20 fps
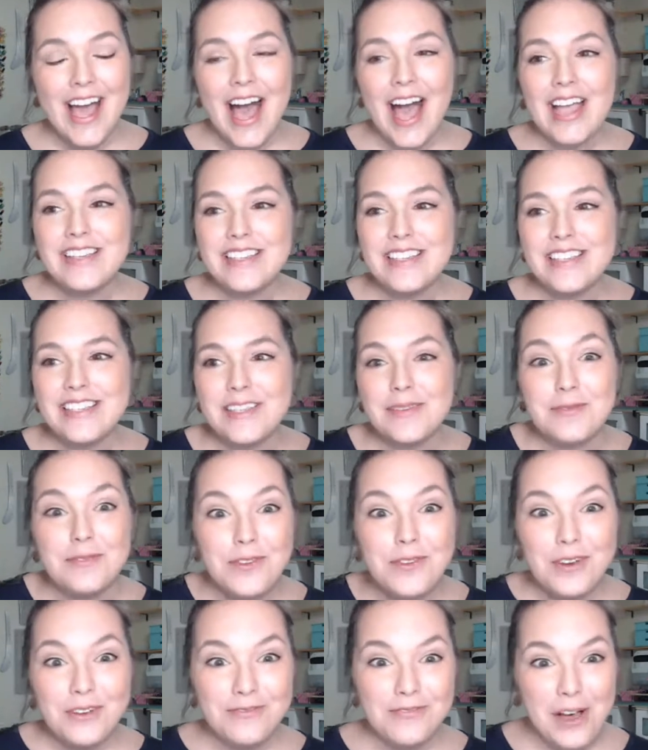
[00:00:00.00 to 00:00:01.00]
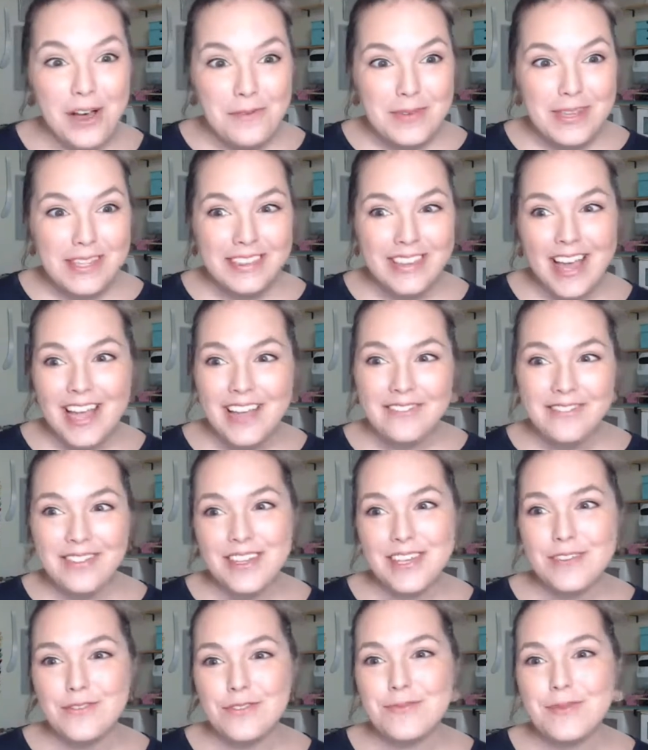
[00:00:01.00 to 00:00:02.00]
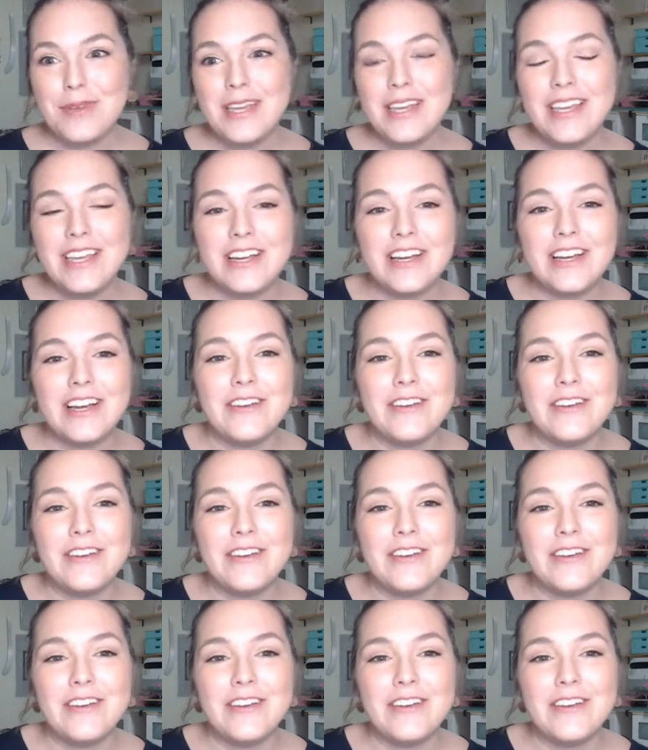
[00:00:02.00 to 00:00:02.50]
I see some of you have found me live. Thank you for being here.